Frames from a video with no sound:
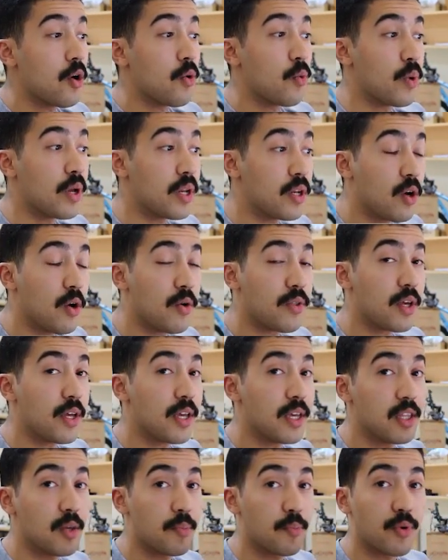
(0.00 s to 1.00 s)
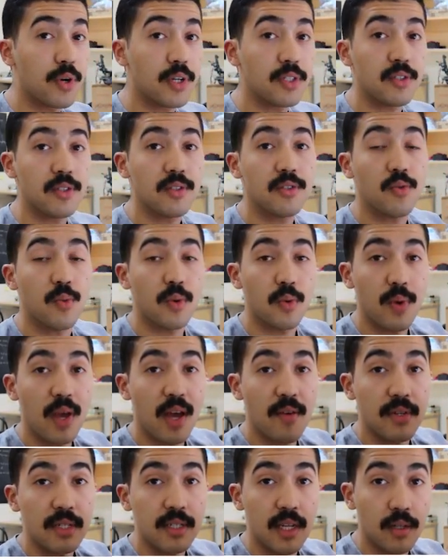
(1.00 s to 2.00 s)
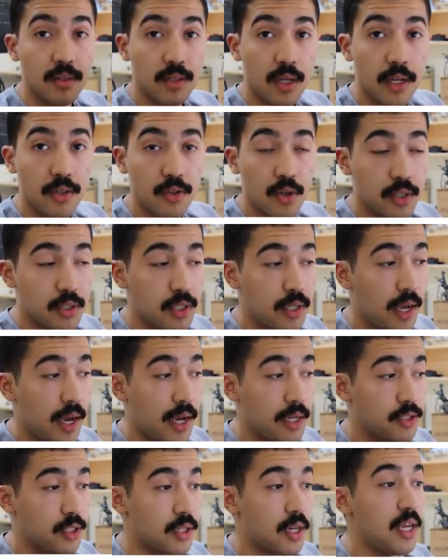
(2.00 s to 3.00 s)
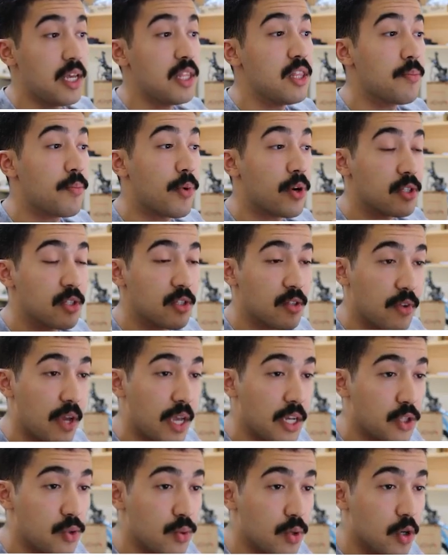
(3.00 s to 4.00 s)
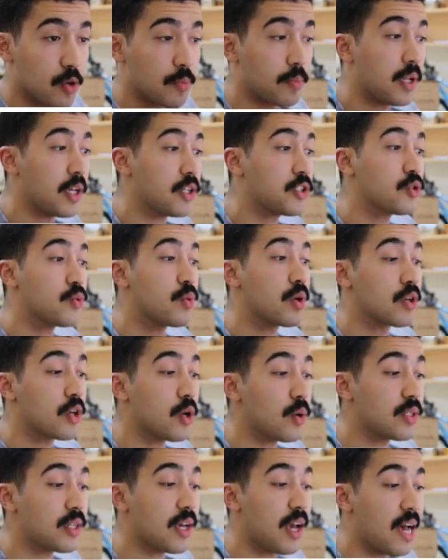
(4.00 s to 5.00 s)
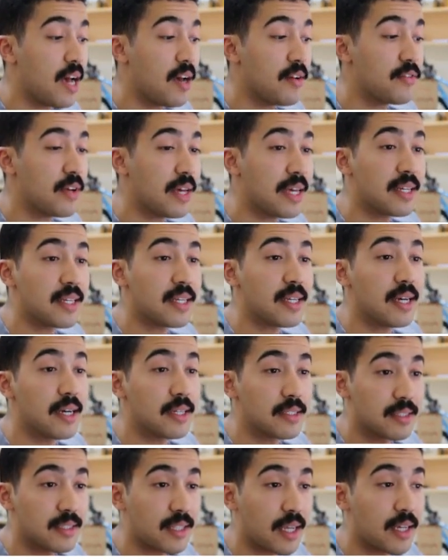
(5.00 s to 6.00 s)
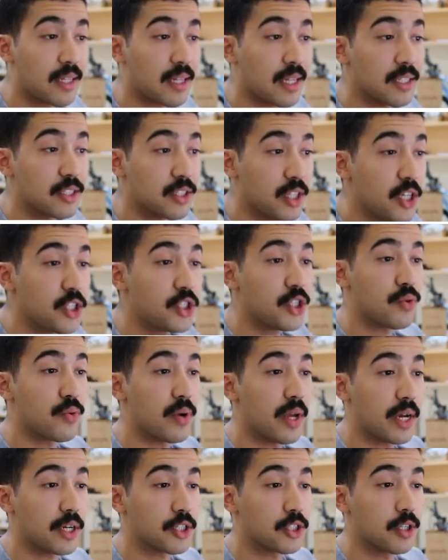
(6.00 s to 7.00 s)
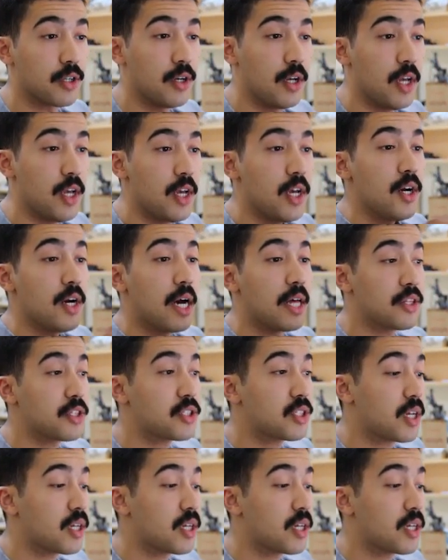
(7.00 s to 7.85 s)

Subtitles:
We know that in the presence, when we have a d'hydroxy acid, in the presence of H3O plus, we're going to have a cyclization reaction. And this